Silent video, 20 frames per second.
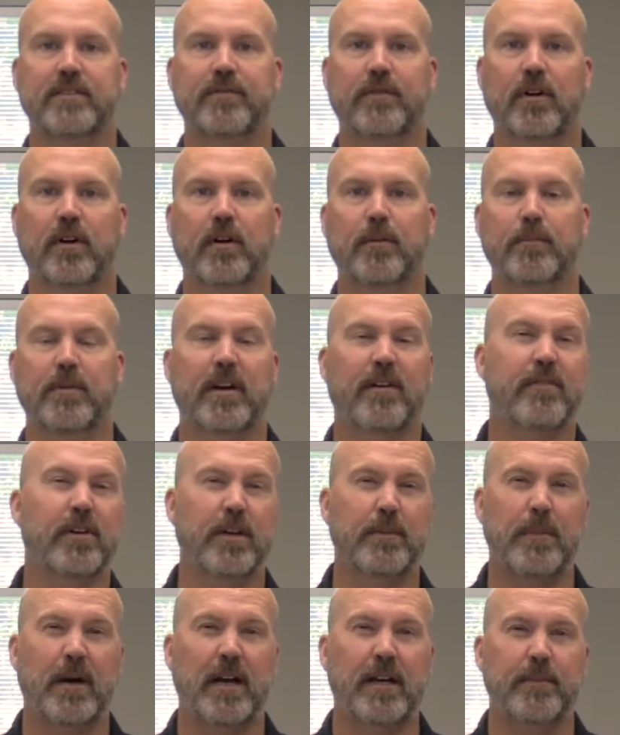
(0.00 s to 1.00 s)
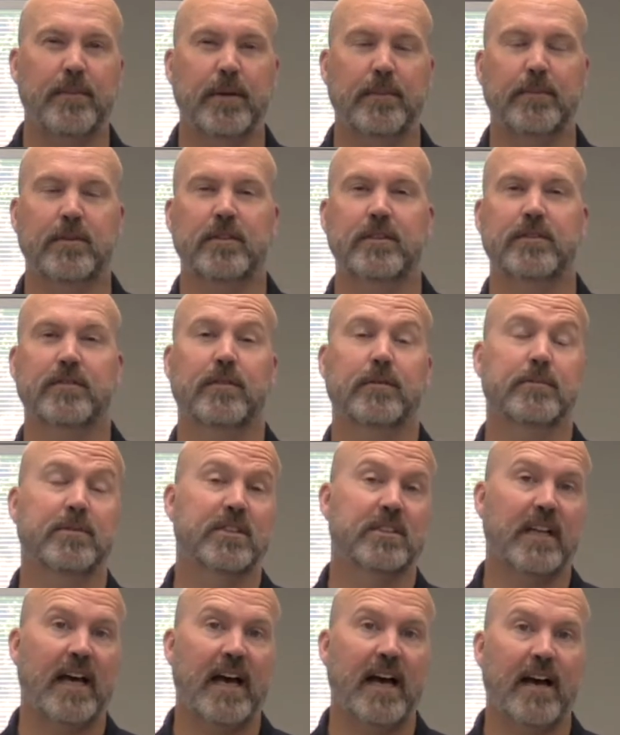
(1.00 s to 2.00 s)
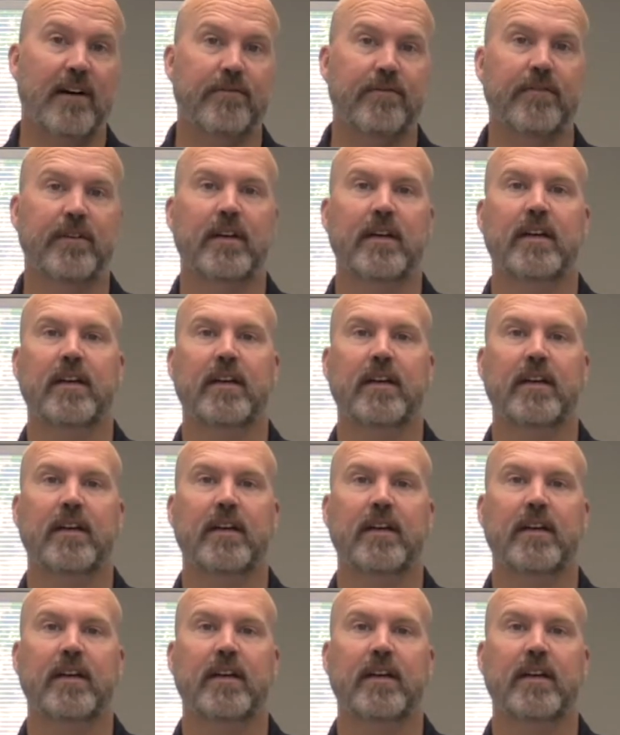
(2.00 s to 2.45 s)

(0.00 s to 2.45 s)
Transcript: from governing body members, from staff,